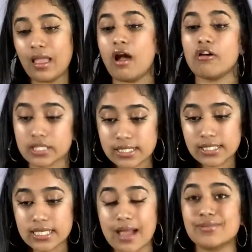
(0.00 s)

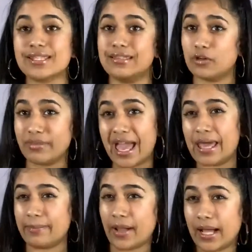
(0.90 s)
Honestly, I was a little bit
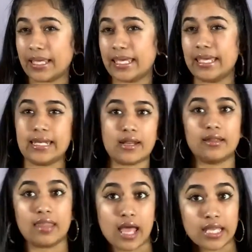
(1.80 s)
out of pocket and out
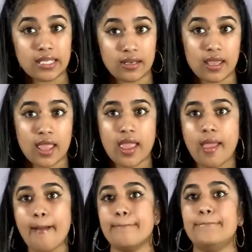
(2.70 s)
of line.
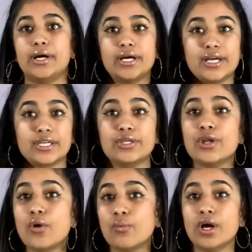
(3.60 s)
But you
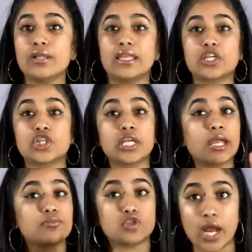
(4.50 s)
know what? Like, she
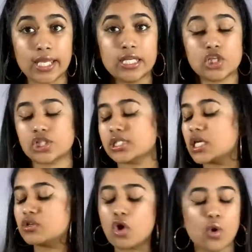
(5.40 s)
kept dragging it. She's
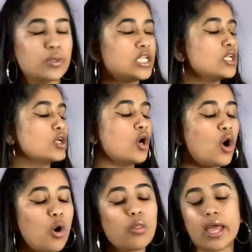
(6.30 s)
like, no, we need to
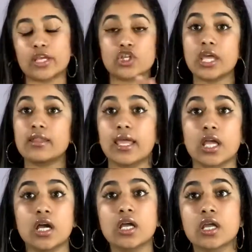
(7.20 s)
go. Like, she had
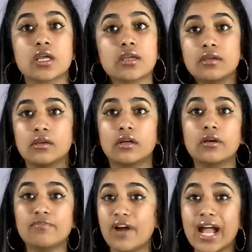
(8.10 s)
like
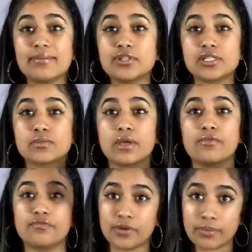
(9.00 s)
her vibe just
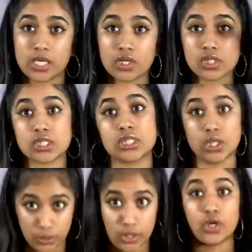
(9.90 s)
went from here
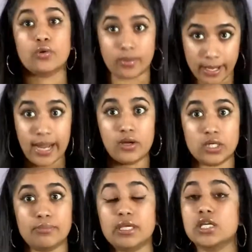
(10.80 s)
to the
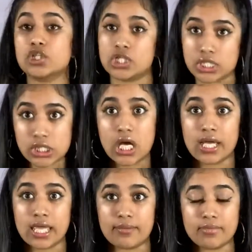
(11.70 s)
ground because she saw
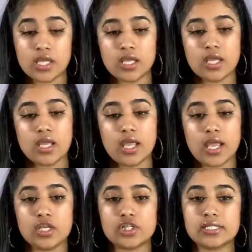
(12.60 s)
him
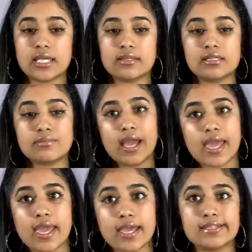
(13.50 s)
and she's like this is my
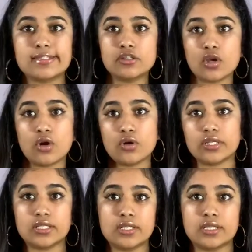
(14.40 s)
ex you know da,
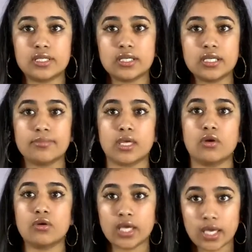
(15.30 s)
da, da, da, and i'm like
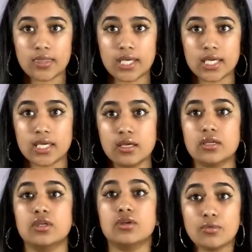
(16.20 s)
okay like
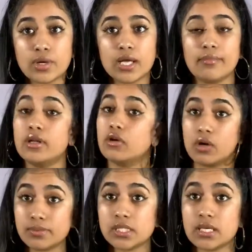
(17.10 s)
you know what i'm gonna go
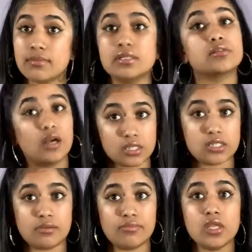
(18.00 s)
up to him and talk to
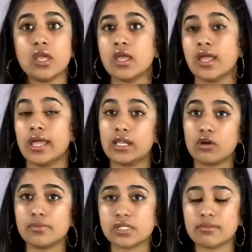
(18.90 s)
him and i go
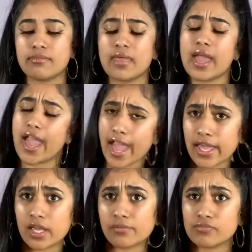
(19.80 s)
up to him i'm like
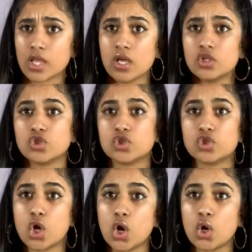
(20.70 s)
hey
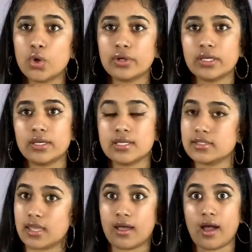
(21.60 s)
so and he's
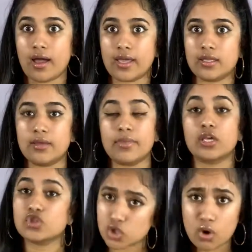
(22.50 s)
like hi and i'm
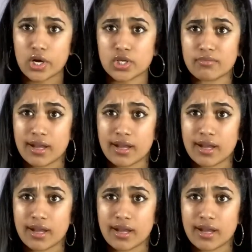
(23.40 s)
like so are you my